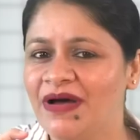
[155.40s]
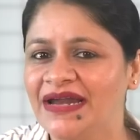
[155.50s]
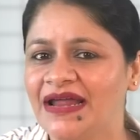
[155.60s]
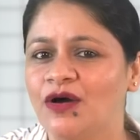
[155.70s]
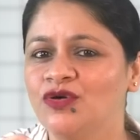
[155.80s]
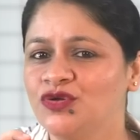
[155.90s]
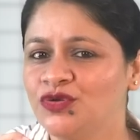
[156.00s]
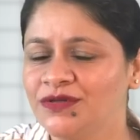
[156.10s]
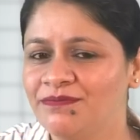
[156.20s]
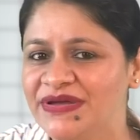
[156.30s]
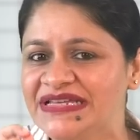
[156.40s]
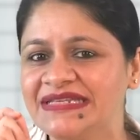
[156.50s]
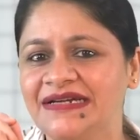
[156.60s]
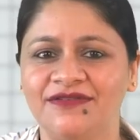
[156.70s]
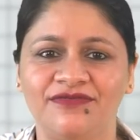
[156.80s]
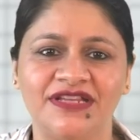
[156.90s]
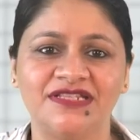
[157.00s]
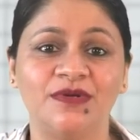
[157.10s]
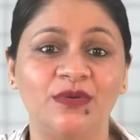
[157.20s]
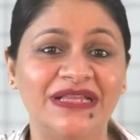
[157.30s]
by now you know the basic
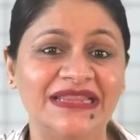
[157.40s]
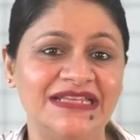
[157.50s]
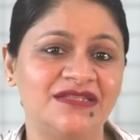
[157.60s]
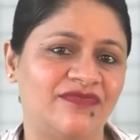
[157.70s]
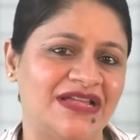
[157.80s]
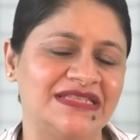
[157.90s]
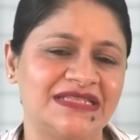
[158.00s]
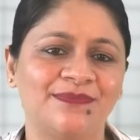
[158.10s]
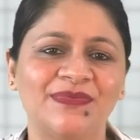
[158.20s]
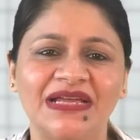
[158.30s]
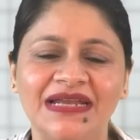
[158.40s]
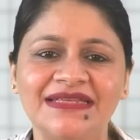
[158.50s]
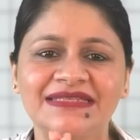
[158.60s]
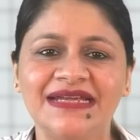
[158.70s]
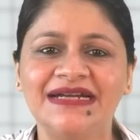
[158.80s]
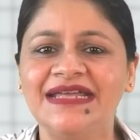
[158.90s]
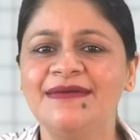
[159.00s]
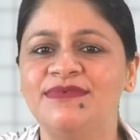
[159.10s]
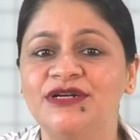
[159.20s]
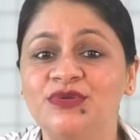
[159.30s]
difference between these funds. Let's dig
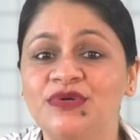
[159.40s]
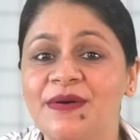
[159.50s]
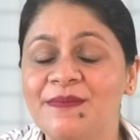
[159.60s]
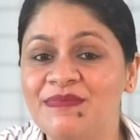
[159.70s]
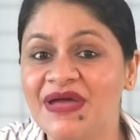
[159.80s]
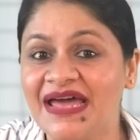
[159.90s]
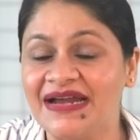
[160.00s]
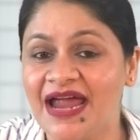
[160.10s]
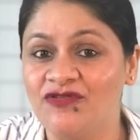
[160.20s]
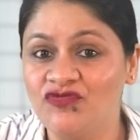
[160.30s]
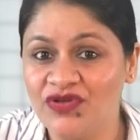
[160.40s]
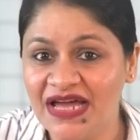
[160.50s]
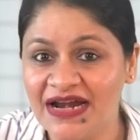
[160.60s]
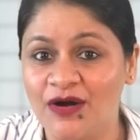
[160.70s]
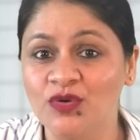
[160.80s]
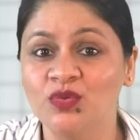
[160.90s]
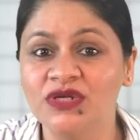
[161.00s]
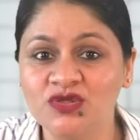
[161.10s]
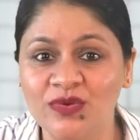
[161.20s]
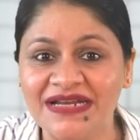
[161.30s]
deeper to compare and figure out
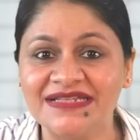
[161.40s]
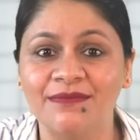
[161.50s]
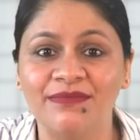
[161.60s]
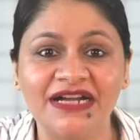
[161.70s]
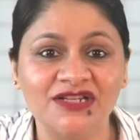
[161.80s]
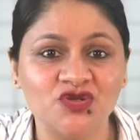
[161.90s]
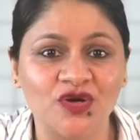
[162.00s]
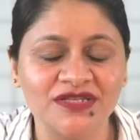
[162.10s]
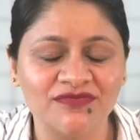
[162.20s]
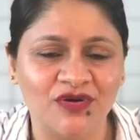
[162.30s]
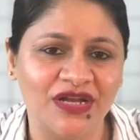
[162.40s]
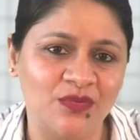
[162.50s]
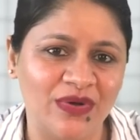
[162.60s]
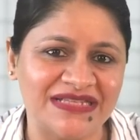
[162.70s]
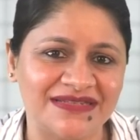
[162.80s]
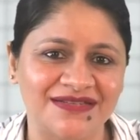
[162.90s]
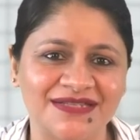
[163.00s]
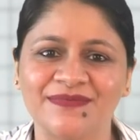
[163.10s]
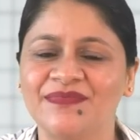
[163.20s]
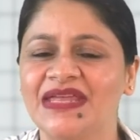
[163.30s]
which one is a better choice for
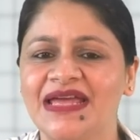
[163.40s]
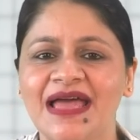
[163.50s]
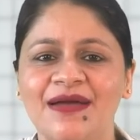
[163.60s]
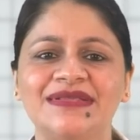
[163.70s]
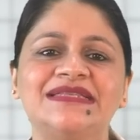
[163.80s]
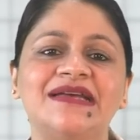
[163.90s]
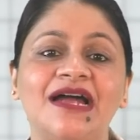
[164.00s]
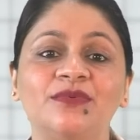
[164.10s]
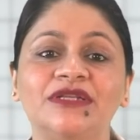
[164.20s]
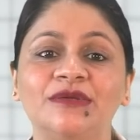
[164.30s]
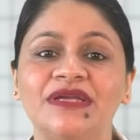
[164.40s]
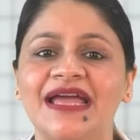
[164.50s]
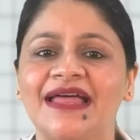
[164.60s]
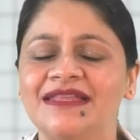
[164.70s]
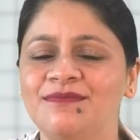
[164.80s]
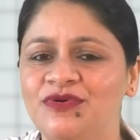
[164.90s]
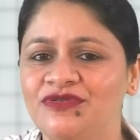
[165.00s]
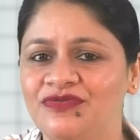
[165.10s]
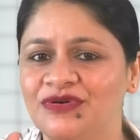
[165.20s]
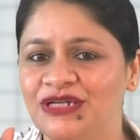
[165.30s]
investors. We'll start with looking at the
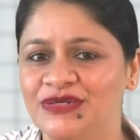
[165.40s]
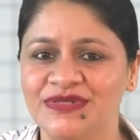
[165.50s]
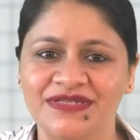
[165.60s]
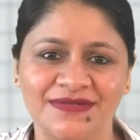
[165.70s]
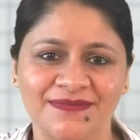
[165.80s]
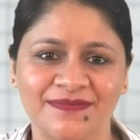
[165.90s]
portfolios.